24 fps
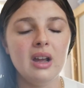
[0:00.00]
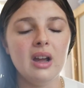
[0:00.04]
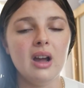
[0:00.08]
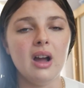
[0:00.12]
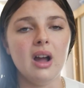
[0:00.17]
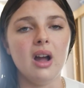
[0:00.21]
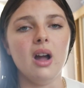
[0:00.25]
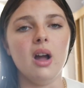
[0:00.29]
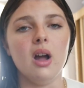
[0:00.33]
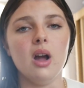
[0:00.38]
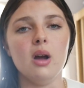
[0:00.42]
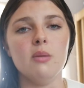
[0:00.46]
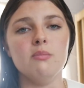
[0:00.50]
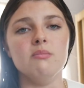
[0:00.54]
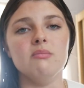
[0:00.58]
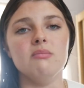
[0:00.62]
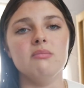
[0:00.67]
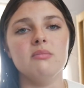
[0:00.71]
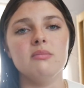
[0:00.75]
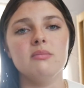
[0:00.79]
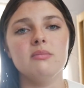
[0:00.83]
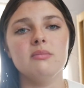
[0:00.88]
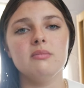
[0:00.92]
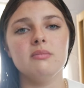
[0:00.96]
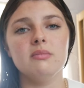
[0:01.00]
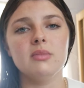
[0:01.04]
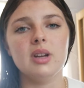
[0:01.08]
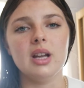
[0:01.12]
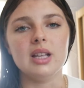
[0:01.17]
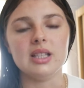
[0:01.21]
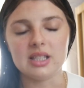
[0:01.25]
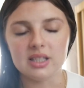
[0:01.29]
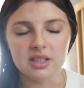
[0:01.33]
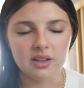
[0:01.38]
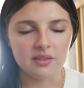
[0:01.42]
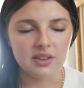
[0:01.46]
and
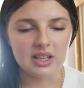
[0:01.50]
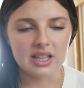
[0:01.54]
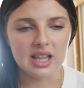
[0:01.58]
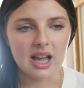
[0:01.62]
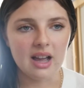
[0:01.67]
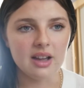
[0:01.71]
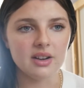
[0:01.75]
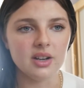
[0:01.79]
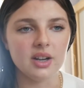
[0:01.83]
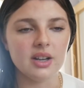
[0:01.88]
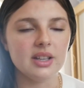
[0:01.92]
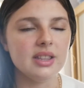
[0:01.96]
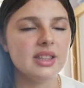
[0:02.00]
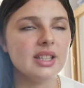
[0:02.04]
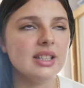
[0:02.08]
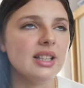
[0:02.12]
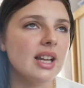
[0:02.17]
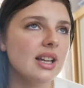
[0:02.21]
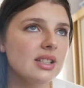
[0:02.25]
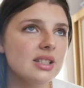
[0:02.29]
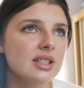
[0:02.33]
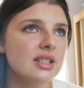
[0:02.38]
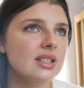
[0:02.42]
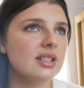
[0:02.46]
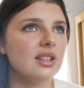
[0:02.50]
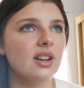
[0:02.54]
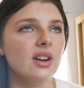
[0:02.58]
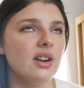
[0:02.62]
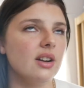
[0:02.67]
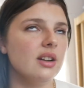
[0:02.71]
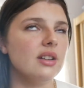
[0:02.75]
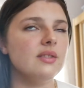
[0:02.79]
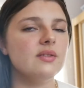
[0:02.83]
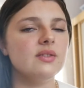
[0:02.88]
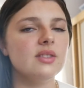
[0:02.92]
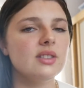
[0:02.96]
stuff like that. And I think that's,
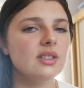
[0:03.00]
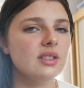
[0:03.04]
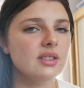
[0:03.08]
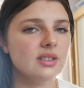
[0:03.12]
I